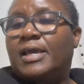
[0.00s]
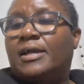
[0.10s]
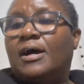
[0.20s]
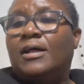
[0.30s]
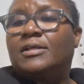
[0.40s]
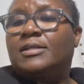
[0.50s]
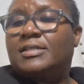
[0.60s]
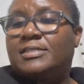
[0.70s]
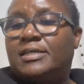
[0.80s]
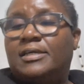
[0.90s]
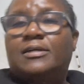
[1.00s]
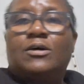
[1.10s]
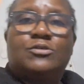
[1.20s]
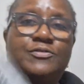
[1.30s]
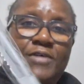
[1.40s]
They call it a dig,
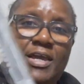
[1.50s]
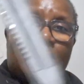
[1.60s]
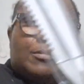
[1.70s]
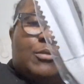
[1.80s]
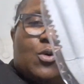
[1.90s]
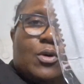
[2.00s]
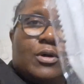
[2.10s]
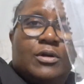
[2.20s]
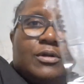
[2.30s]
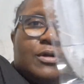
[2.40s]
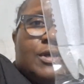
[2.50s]
cultivate, and more.